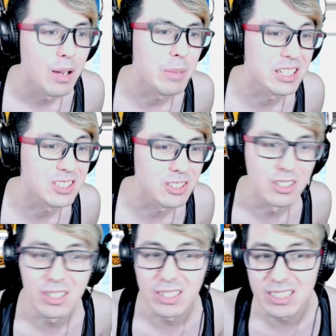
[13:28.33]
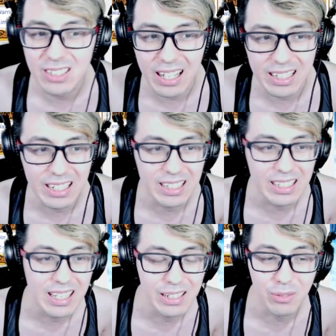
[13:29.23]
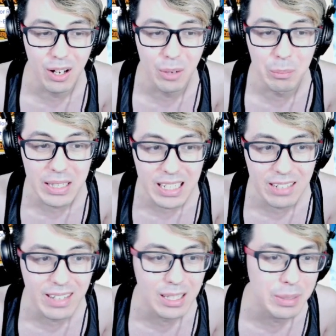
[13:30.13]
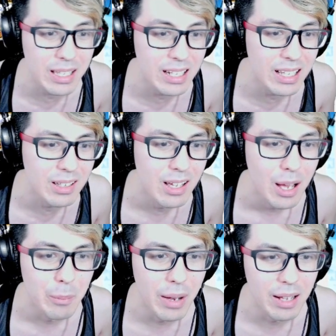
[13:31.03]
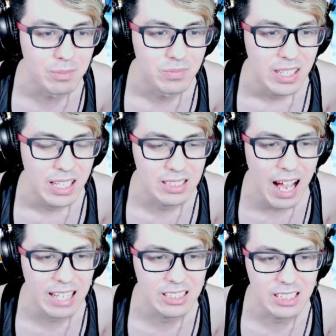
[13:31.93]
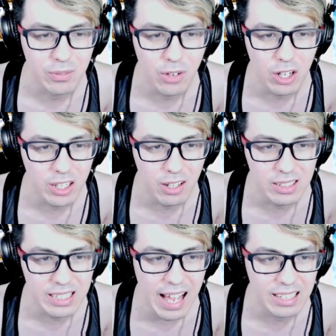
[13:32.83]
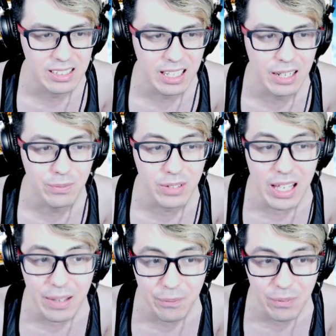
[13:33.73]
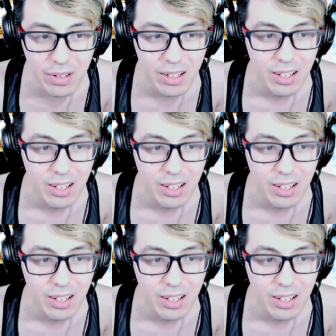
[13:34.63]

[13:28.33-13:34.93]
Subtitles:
make sure he's not getting hit immediately at the beginning, but he has a high chance of guarding all attacks, and if